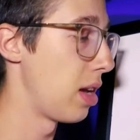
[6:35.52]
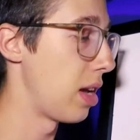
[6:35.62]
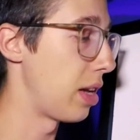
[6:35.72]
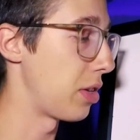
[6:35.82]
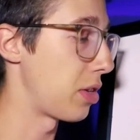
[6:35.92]

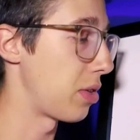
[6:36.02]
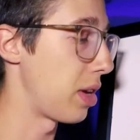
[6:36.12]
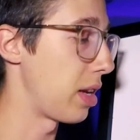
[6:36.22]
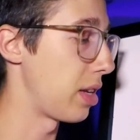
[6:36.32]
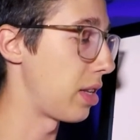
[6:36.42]
and
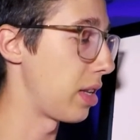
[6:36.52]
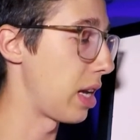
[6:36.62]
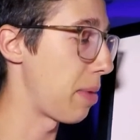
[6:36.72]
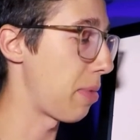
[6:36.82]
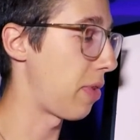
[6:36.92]
straight into the
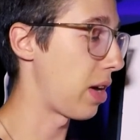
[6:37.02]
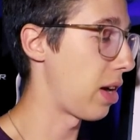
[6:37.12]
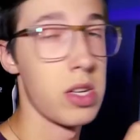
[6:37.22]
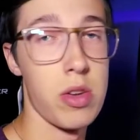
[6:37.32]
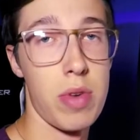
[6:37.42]

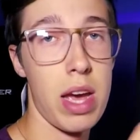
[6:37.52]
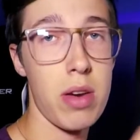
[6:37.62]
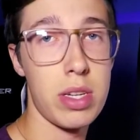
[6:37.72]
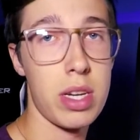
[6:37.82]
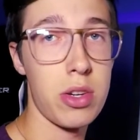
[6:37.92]
amplifier. So now
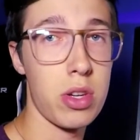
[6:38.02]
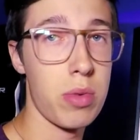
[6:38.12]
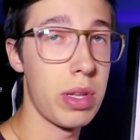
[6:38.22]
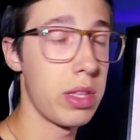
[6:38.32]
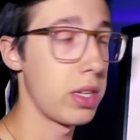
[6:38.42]
essentially
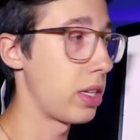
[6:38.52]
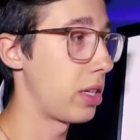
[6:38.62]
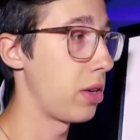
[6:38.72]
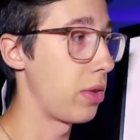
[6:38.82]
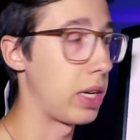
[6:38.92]
what this is
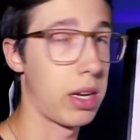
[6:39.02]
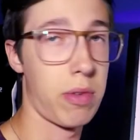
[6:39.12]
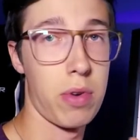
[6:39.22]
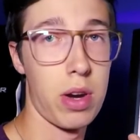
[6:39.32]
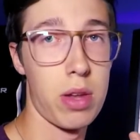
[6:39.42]
doing,
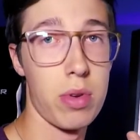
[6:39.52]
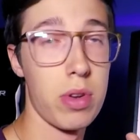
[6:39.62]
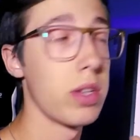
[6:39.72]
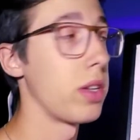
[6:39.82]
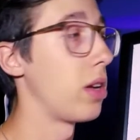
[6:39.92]
for anyone who
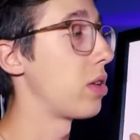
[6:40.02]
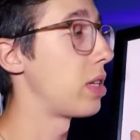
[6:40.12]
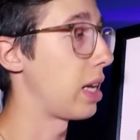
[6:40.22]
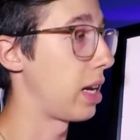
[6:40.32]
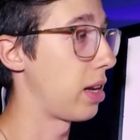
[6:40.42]
doesn't
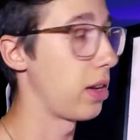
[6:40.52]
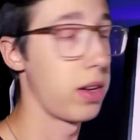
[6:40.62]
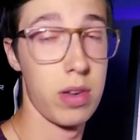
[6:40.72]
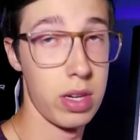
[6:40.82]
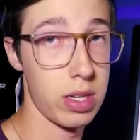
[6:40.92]
understand,
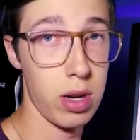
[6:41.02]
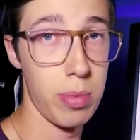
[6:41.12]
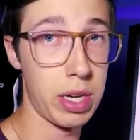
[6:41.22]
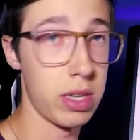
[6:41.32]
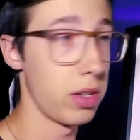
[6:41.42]
and it's no
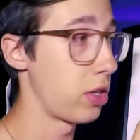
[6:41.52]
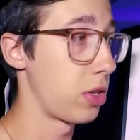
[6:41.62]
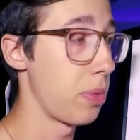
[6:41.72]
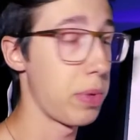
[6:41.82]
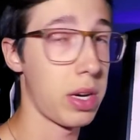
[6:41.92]
big deal, it's
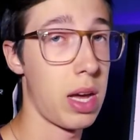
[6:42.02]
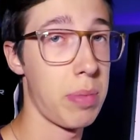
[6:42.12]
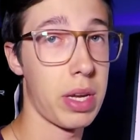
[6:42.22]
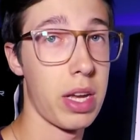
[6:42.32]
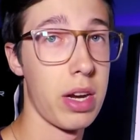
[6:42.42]
super
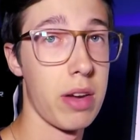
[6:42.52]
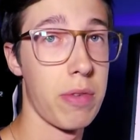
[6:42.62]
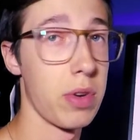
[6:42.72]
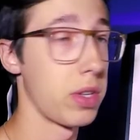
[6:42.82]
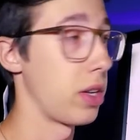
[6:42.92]
complicated at
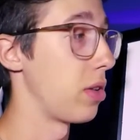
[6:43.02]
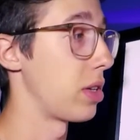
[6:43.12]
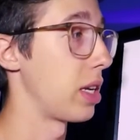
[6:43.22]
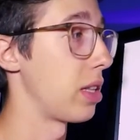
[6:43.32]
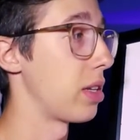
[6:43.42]
first to
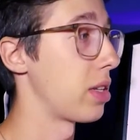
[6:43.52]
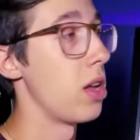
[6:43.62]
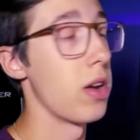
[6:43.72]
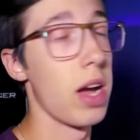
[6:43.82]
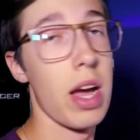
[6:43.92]
understand this
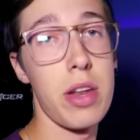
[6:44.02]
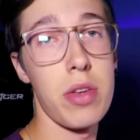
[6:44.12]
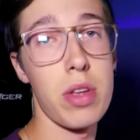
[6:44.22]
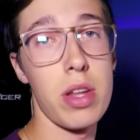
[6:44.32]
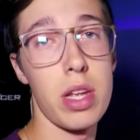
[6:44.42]
stuff. Your head
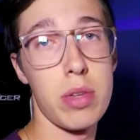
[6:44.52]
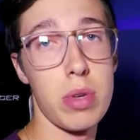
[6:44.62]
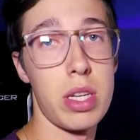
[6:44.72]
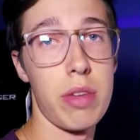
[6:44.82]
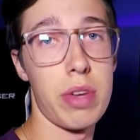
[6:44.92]
unit is
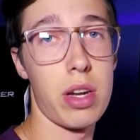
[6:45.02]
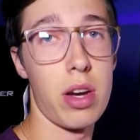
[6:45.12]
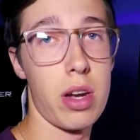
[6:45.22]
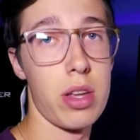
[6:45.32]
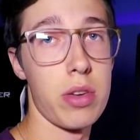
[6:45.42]
receiving an
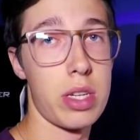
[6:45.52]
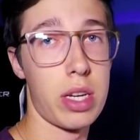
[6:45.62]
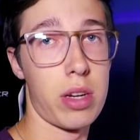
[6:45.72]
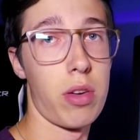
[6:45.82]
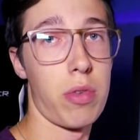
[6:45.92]
audio
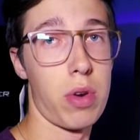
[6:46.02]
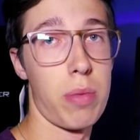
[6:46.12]
signal from